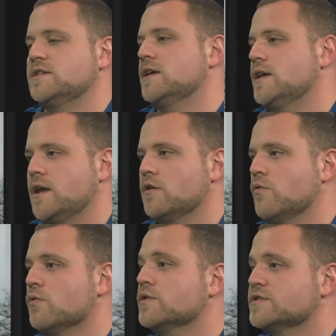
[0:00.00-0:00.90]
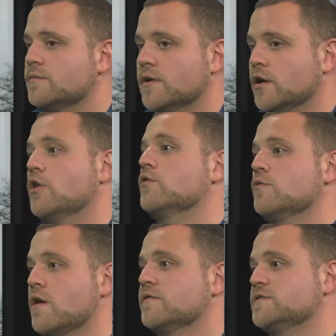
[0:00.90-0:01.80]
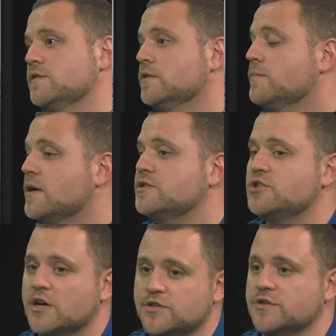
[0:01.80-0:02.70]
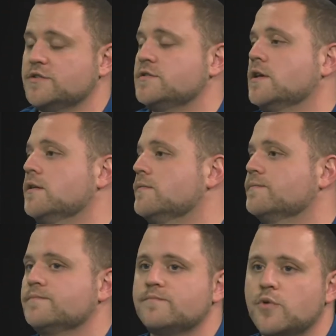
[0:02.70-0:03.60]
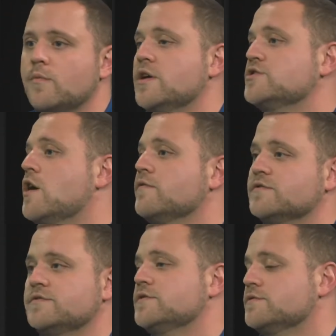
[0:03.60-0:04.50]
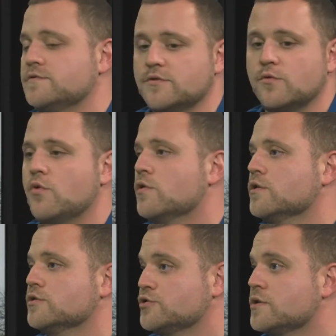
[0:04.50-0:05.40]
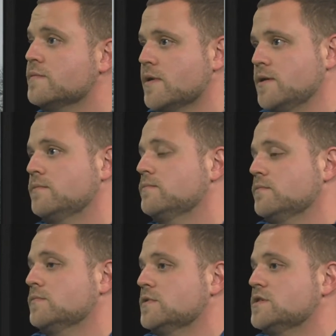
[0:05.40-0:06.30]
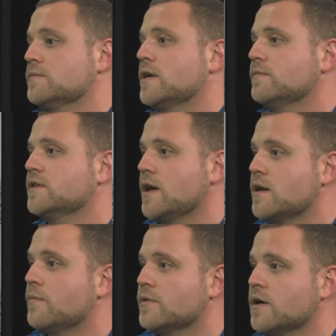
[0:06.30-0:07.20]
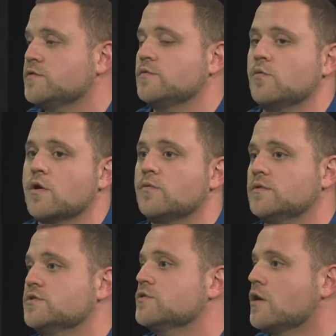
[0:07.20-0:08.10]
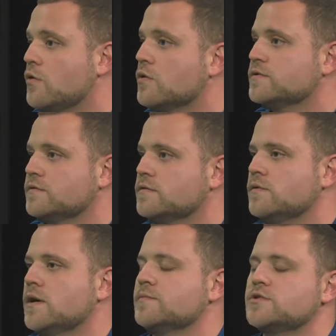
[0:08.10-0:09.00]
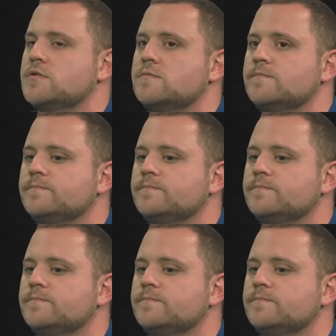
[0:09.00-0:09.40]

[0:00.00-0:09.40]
state can't order someone to go to our facility, but judges and probation officers do order treatment. Sometimes they end up with us. We work with the drug courts of New Hampshire.